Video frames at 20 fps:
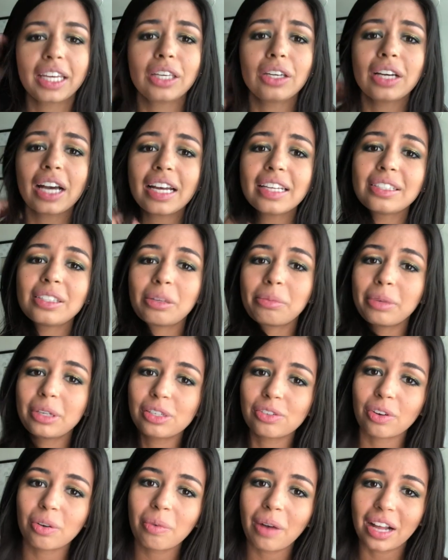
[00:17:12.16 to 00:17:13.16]
thank you guys so
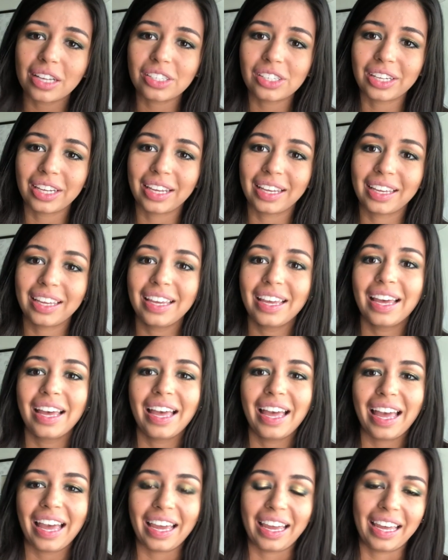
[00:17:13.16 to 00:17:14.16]
much for watching,
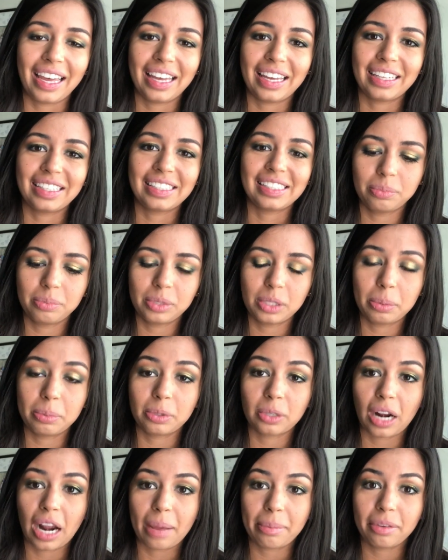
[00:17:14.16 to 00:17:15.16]
and
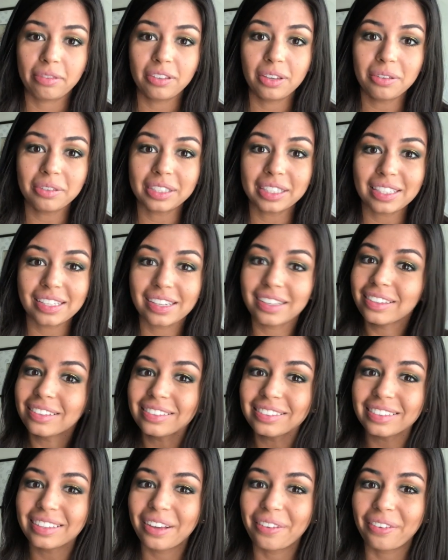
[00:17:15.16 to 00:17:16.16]
subscribe if you want
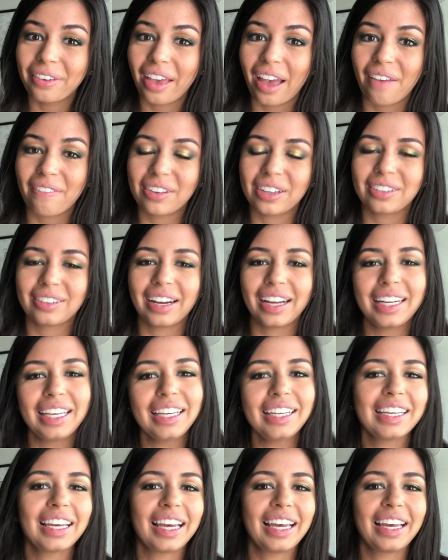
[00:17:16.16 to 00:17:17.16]
to, if you haven't
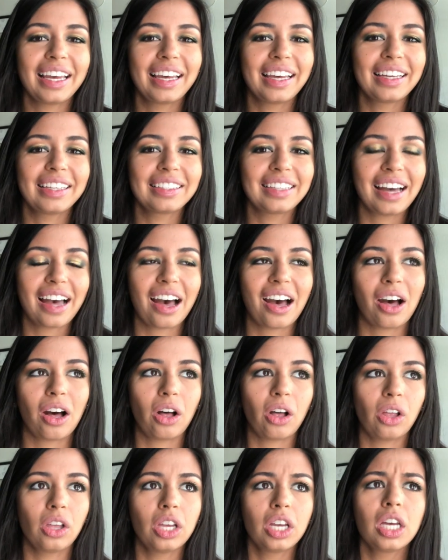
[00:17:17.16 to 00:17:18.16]
already, and
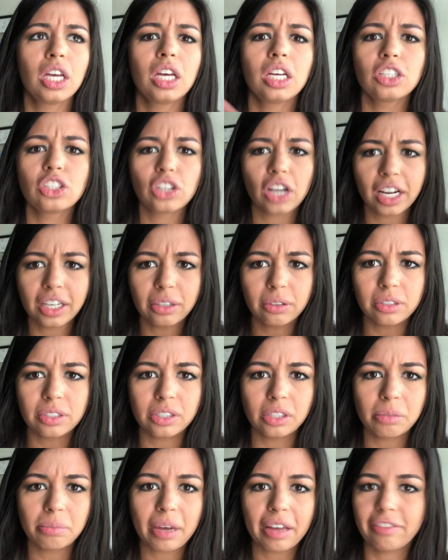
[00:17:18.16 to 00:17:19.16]
I'll try to
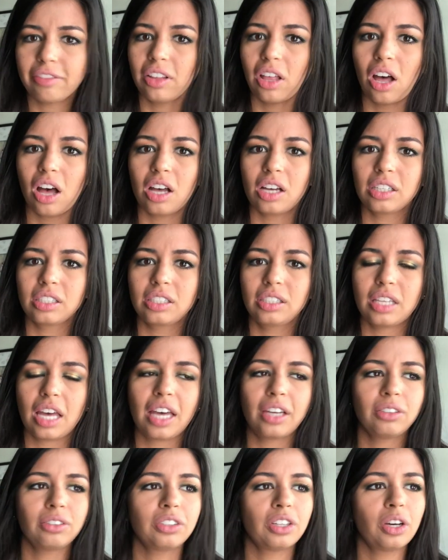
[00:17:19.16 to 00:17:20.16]
resume my vlogs.
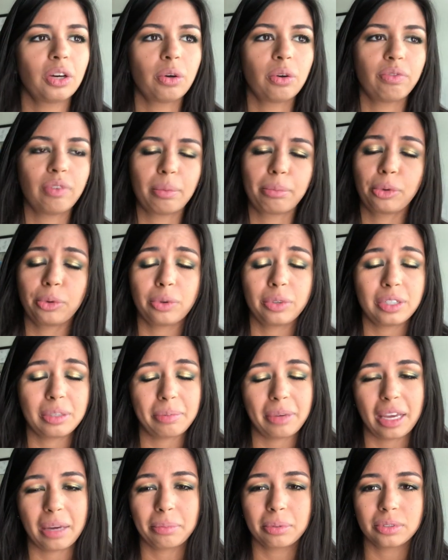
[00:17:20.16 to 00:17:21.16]
I don't know if I'm going
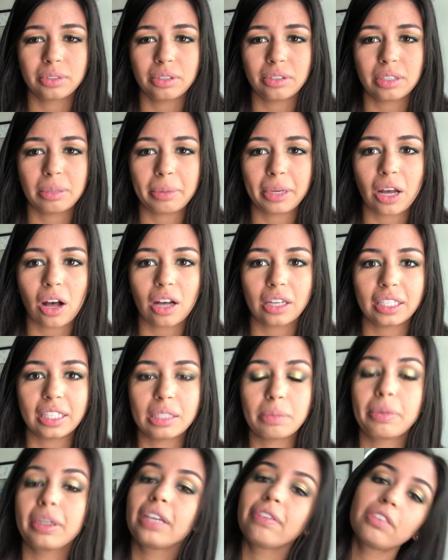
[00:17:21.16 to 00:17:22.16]
to be able to be
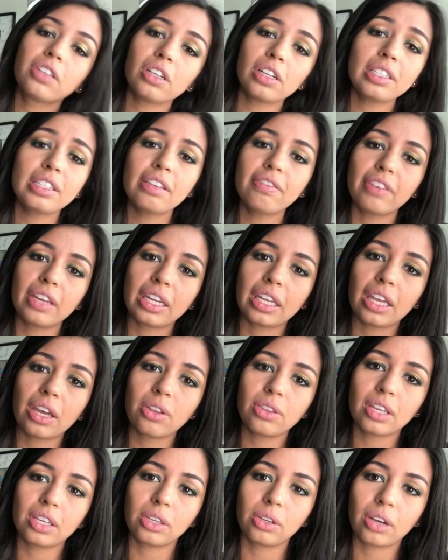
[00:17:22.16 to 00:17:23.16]
honest, but if there is a
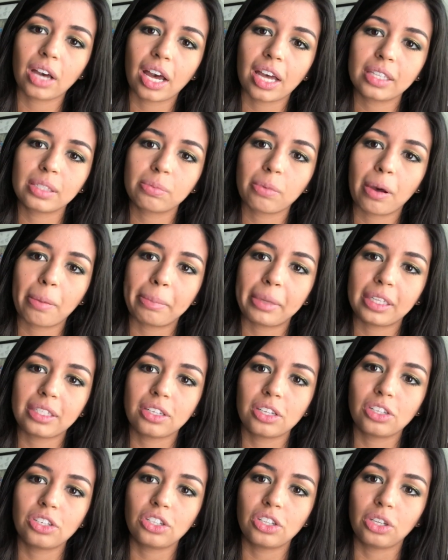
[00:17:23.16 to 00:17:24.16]
video that you guys want me
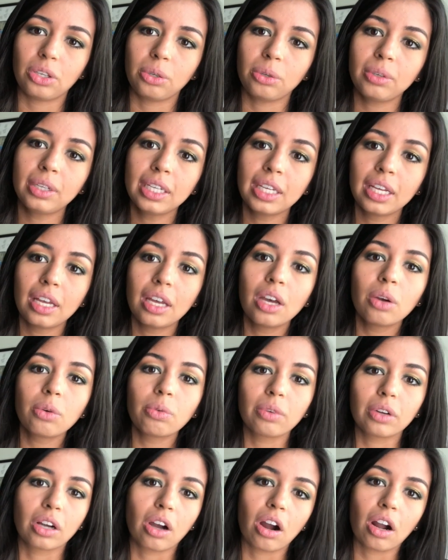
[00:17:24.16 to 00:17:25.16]
to do
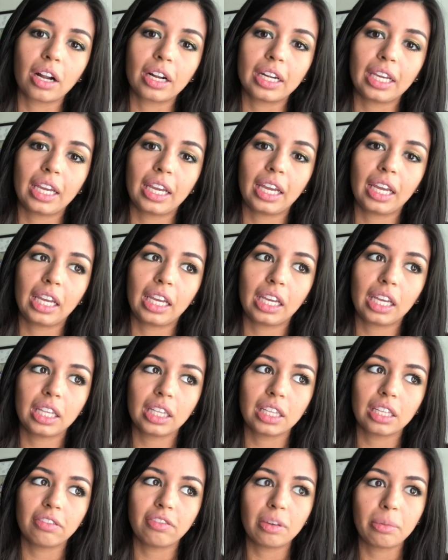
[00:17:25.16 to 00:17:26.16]
regarding
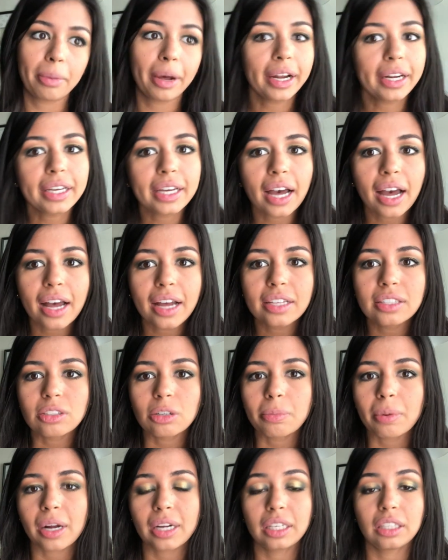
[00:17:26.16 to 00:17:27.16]
the Fit Body Guides
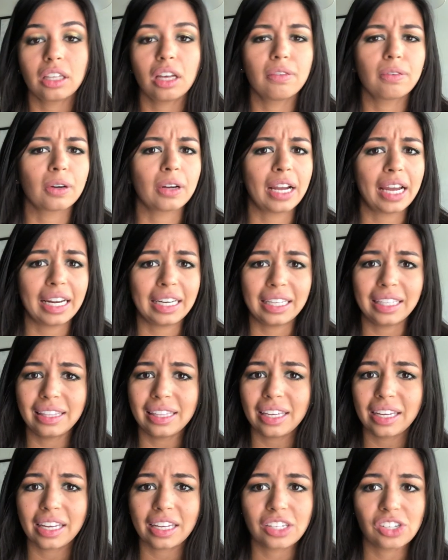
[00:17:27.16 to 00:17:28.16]
or Body Love or
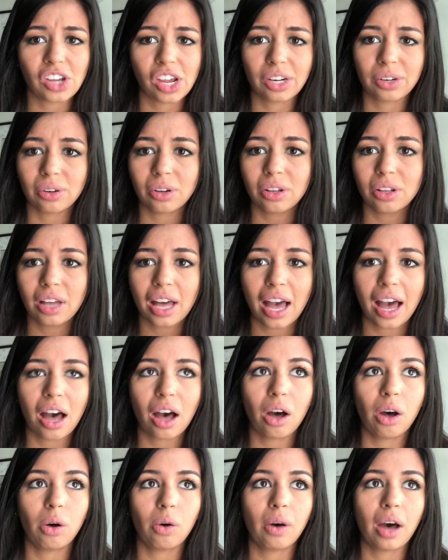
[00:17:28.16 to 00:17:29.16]
anything in general,
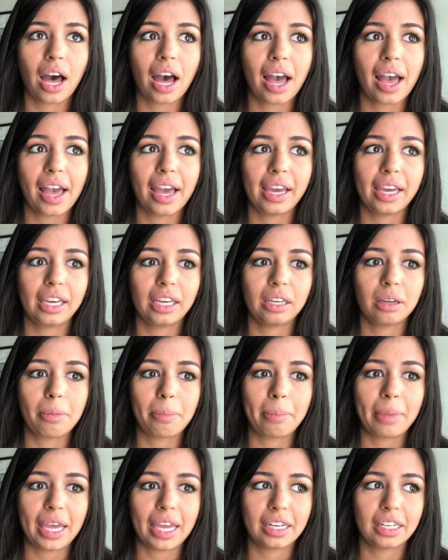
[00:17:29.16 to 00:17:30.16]
how I
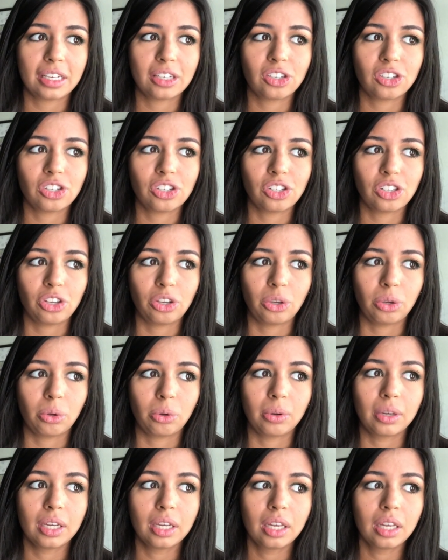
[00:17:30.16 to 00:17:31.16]
managed
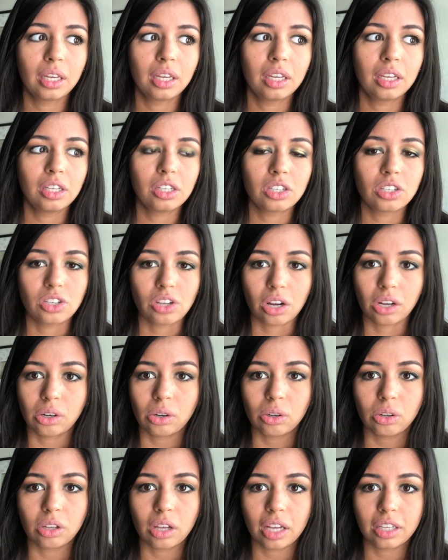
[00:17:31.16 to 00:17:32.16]
to
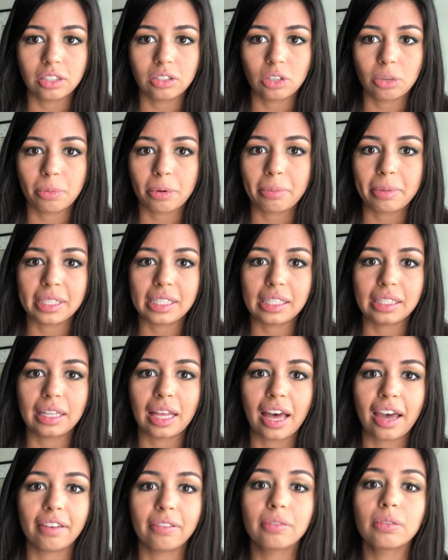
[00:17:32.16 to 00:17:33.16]
juggle a super busy
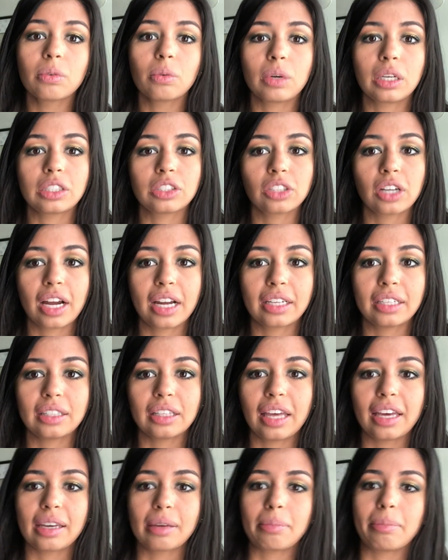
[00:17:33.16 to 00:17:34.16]
life while trying to
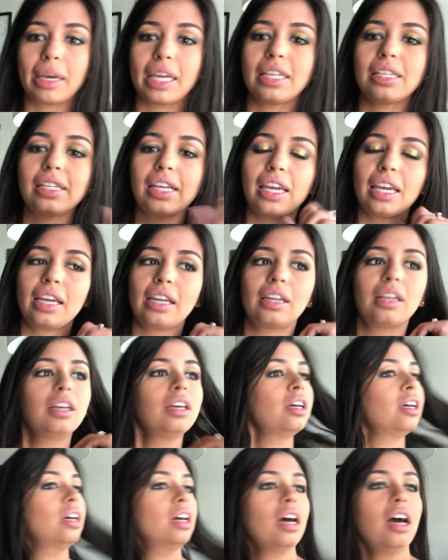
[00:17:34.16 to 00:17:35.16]
like maintain
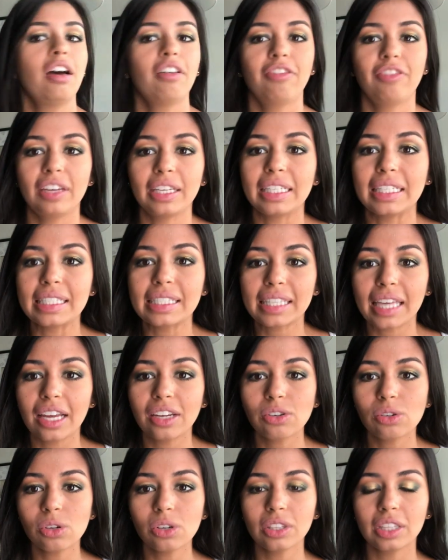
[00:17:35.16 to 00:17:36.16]
a fitness
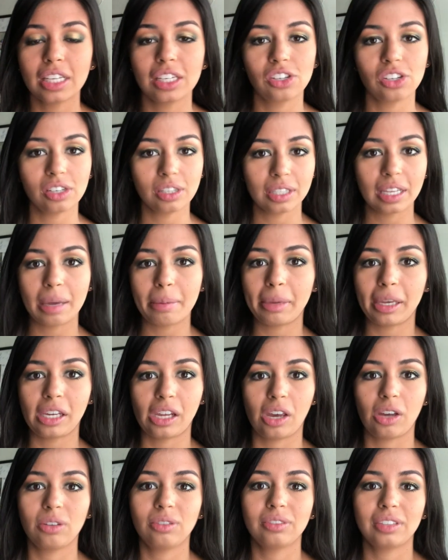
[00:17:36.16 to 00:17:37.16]
schedule, then just let me
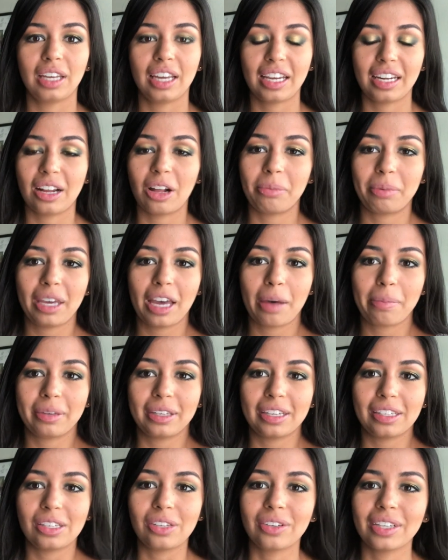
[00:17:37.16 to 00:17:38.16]
know and I'll be
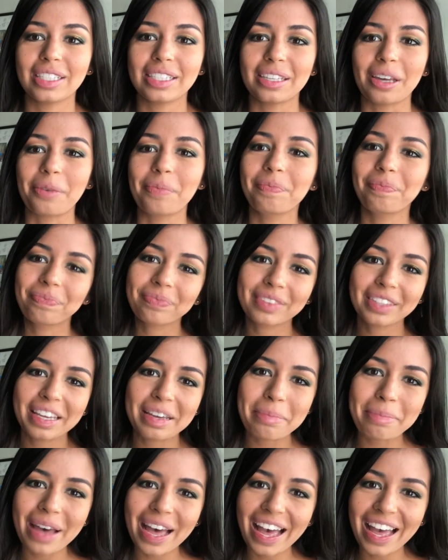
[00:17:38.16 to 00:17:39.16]
happy to do it. So
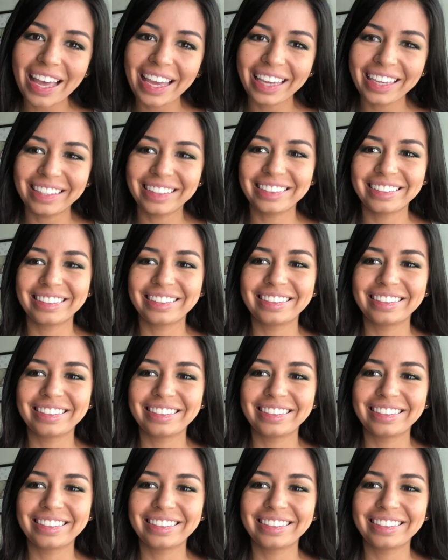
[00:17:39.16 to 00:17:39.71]
bye.